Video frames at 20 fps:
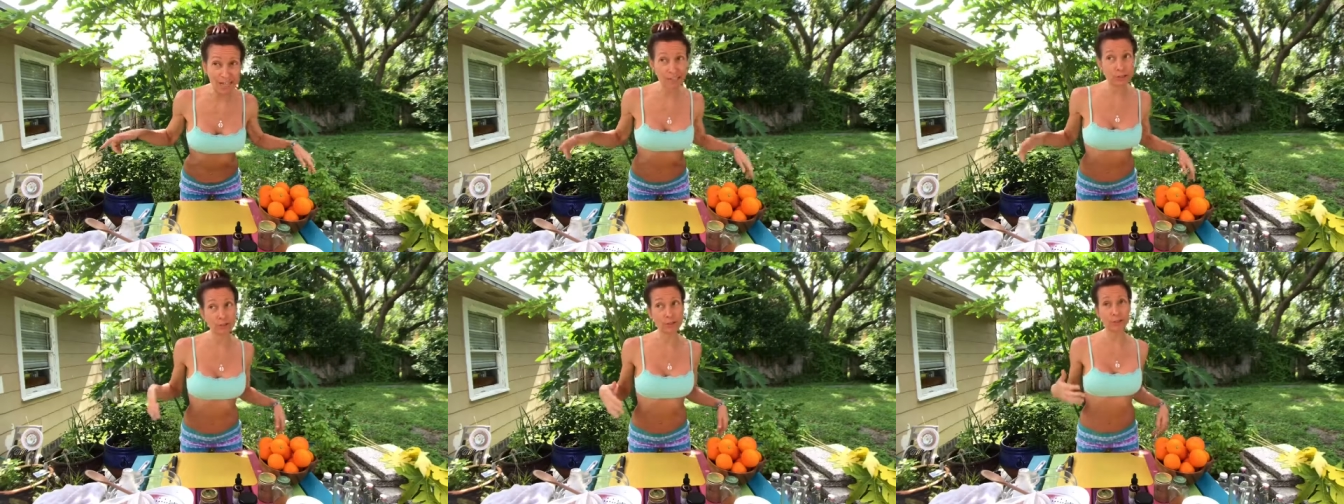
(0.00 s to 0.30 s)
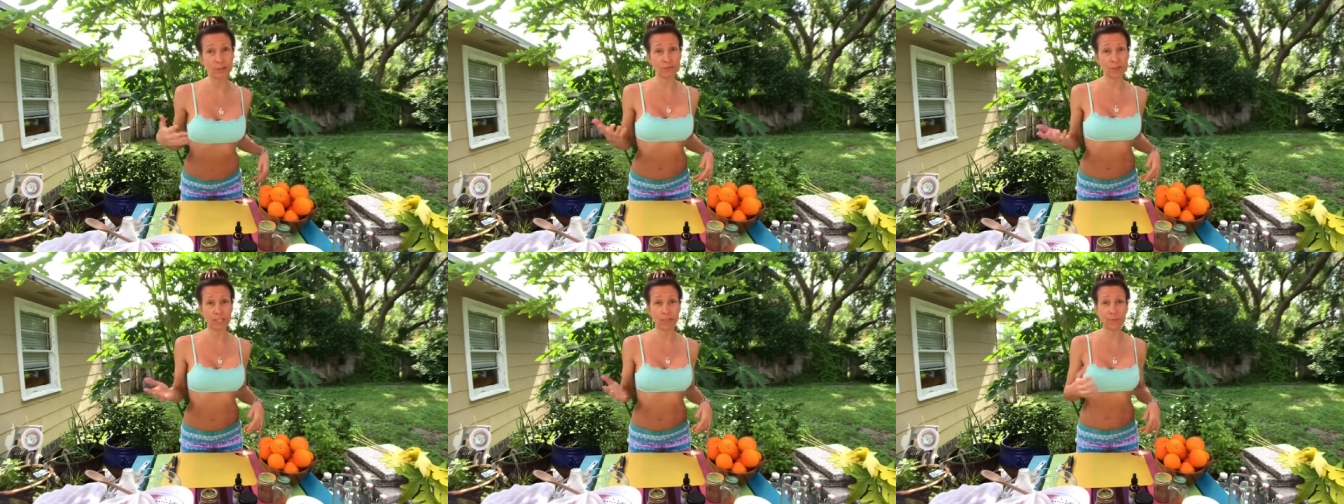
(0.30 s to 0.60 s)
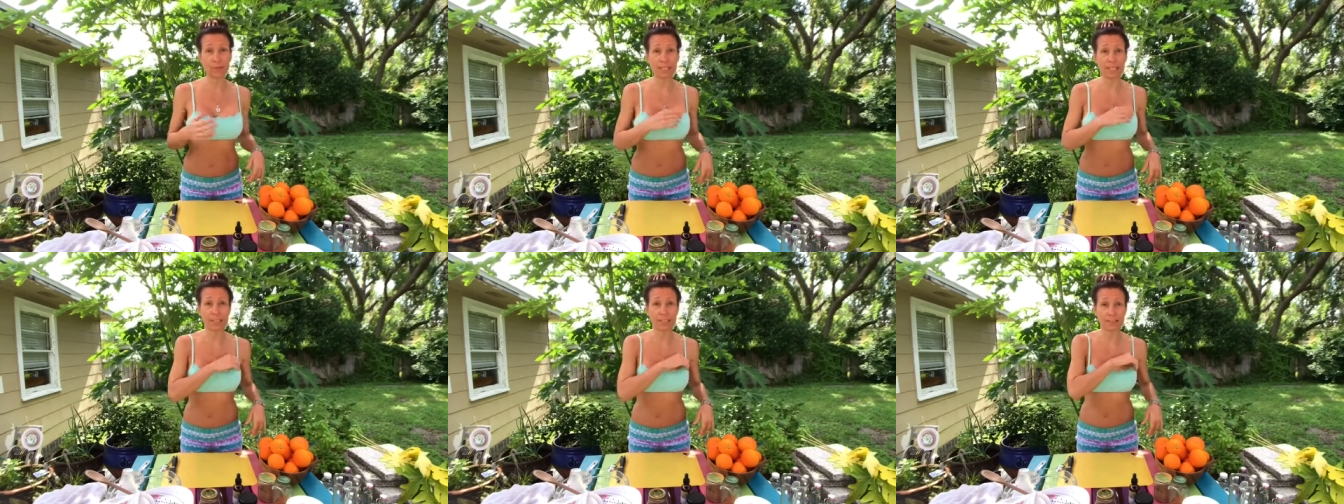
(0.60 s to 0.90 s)
I don't know if
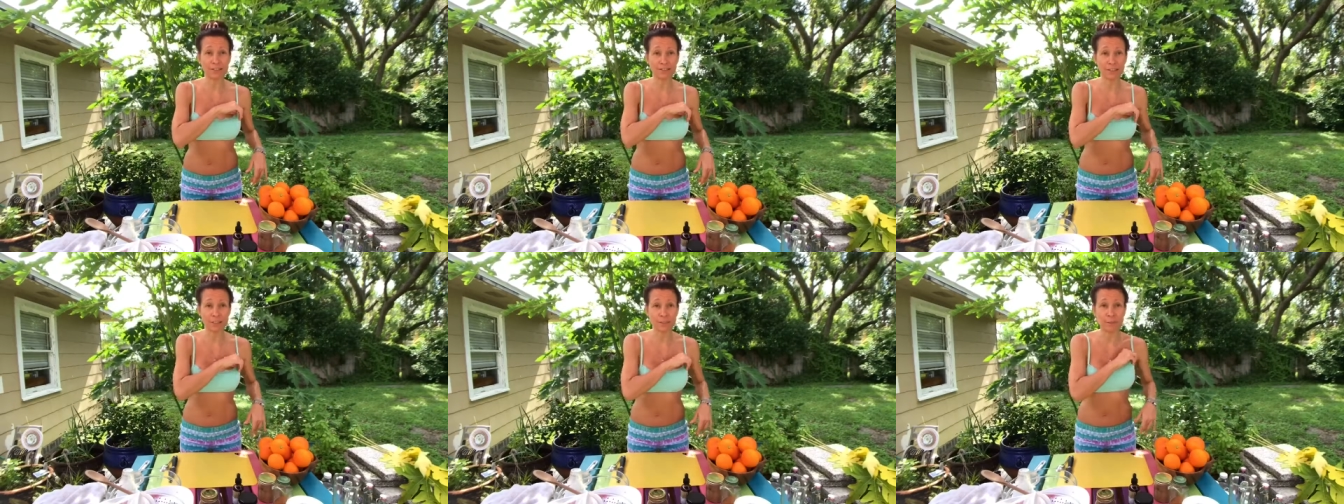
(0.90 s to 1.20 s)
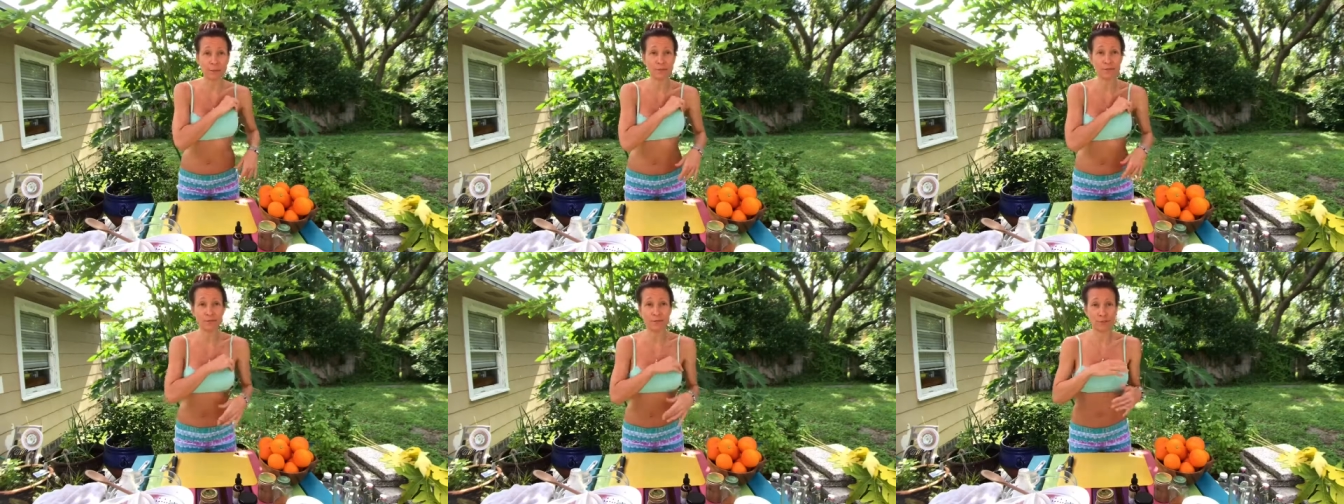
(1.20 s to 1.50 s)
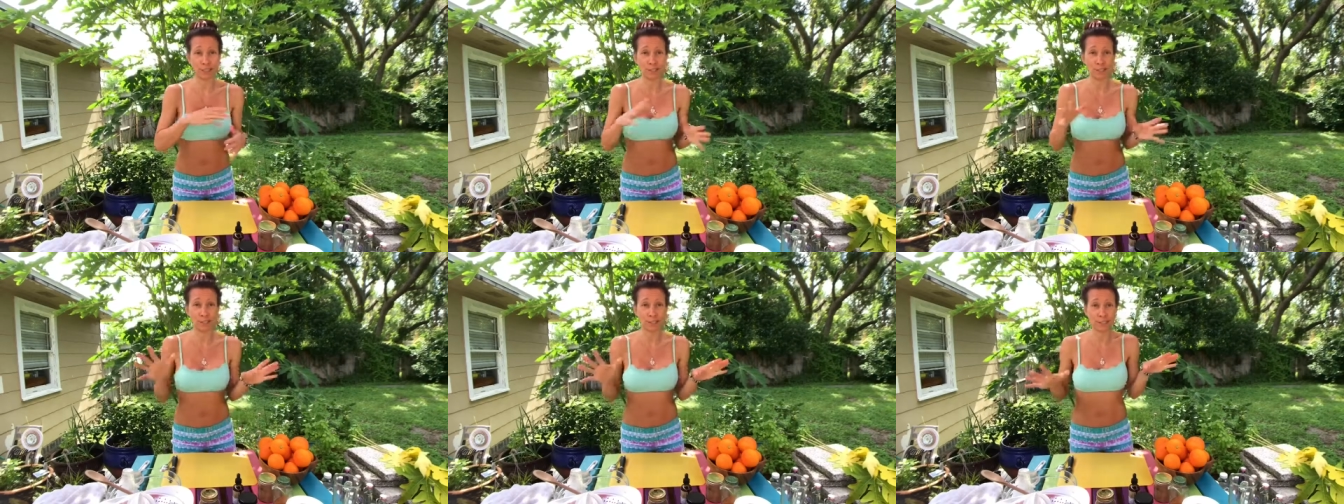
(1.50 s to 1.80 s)
anybody else has been
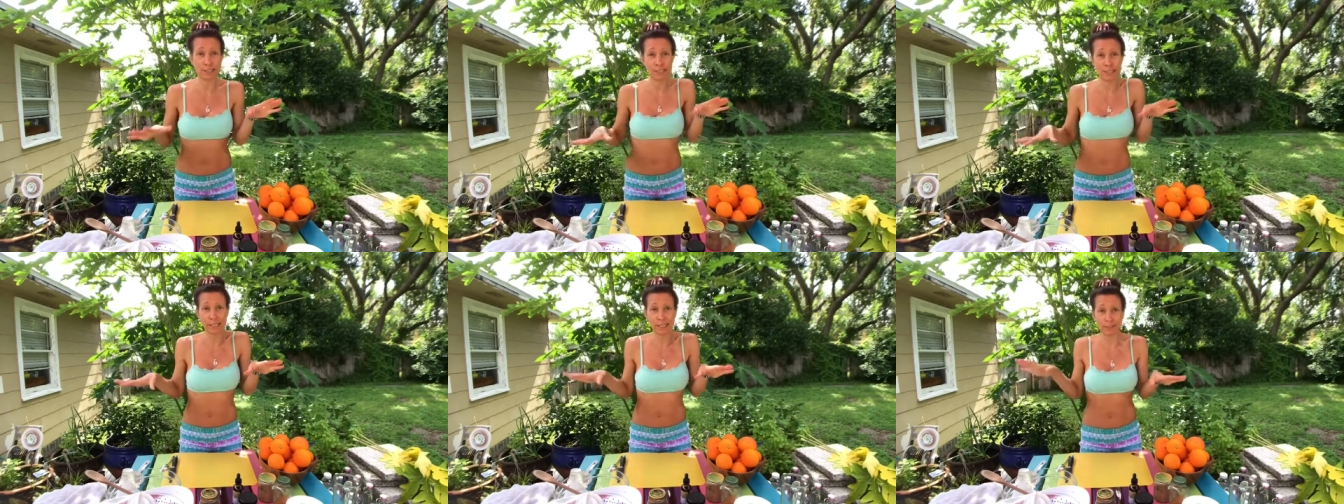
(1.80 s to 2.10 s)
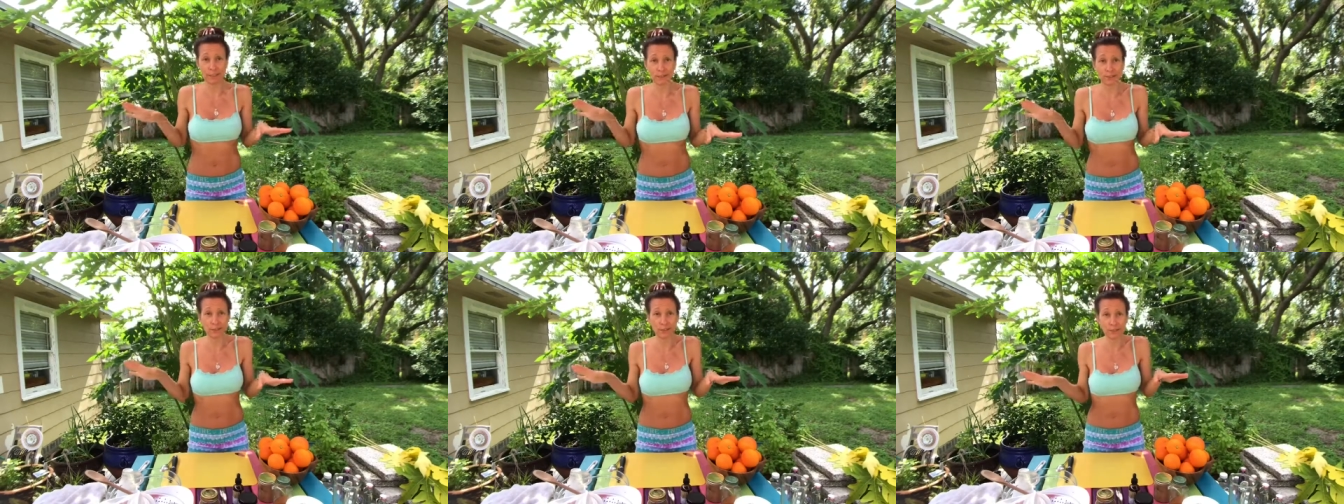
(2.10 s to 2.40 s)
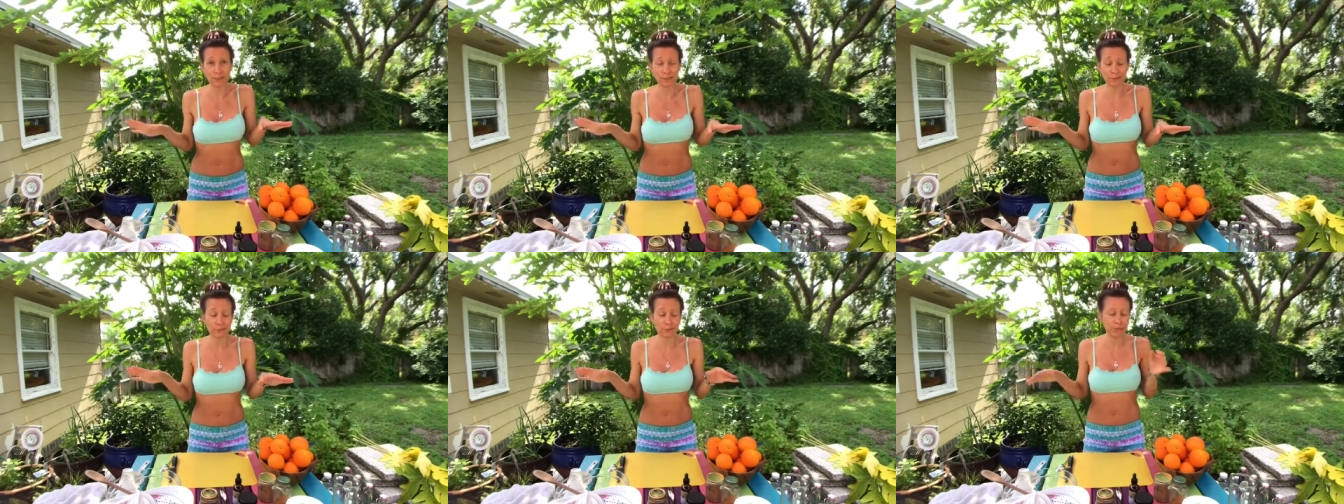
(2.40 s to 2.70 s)
feeling the
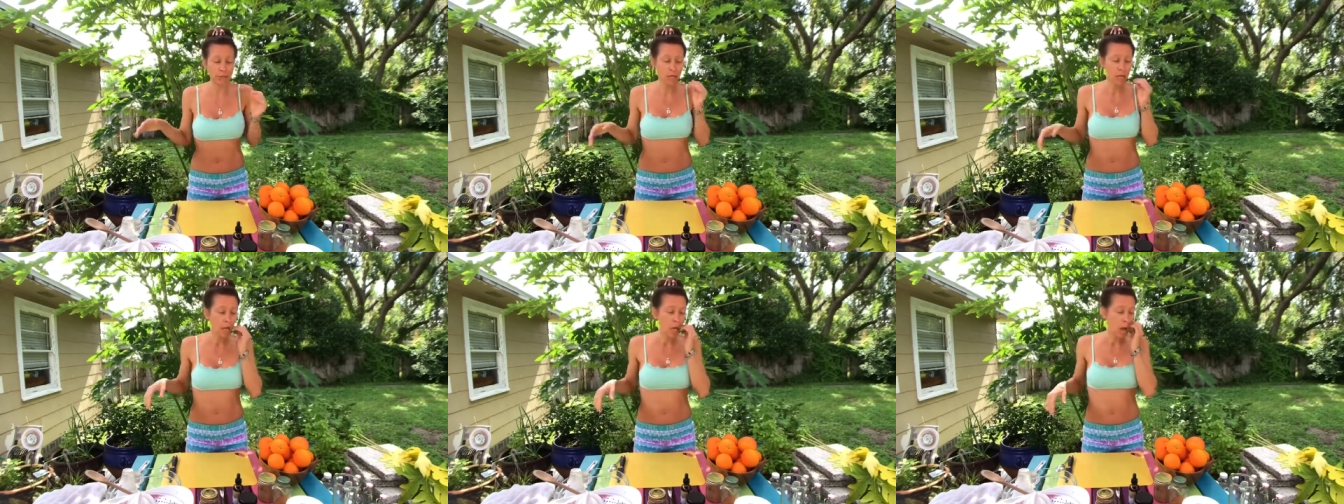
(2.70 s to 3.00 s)
energies.